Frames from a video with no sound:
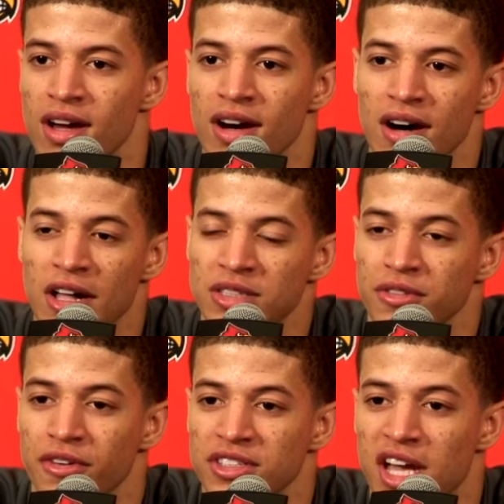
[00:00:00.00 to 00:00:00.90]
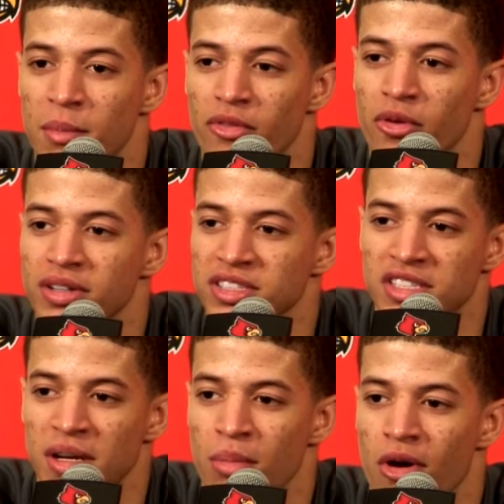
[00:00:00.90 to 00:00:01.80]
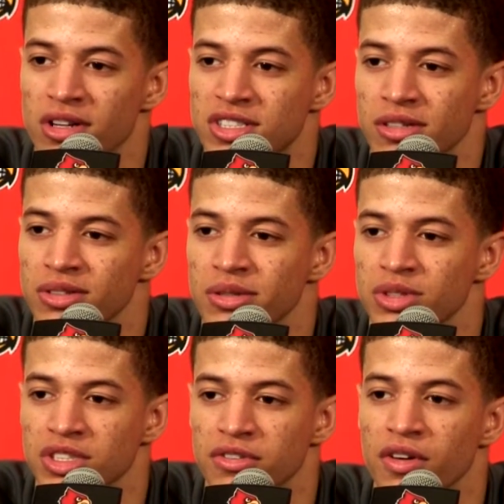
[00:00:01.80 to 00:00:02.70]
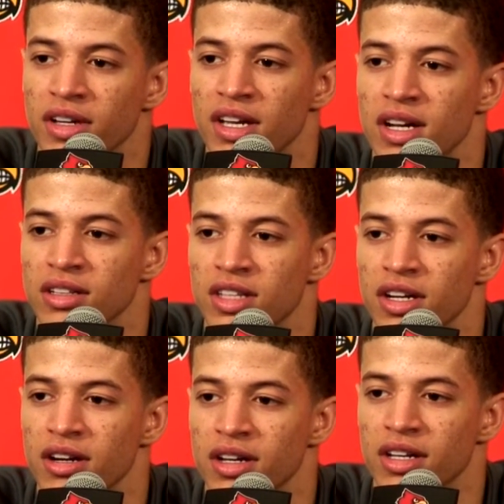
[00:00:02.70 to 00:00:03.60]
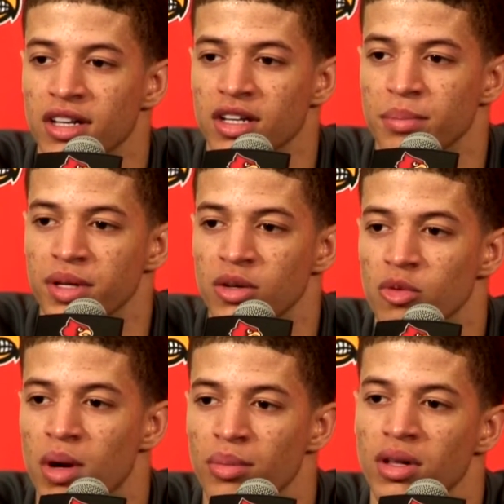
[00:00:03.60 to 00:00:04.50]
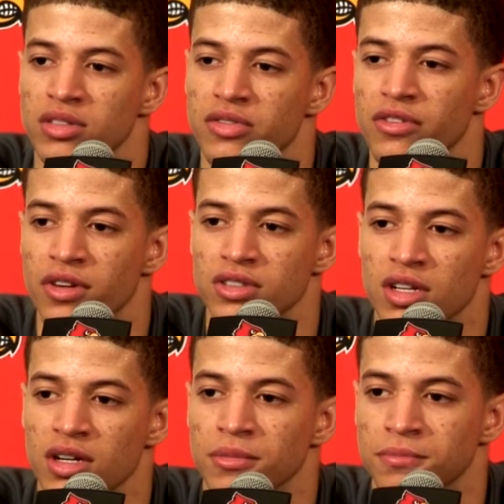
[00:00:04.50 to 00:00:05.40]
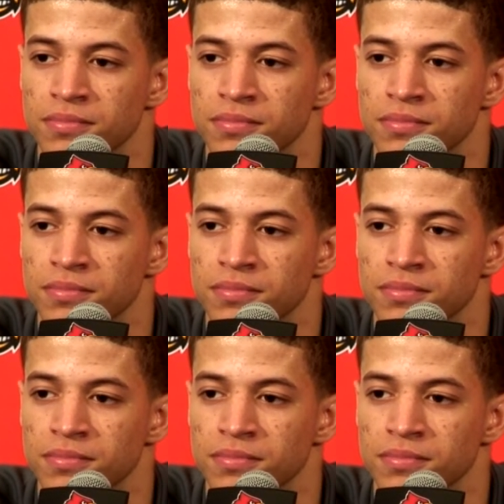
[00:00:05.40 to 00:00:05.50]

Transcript: That was the first game I won since like March. It was just fun getting out there and competing with my brothers for the first time.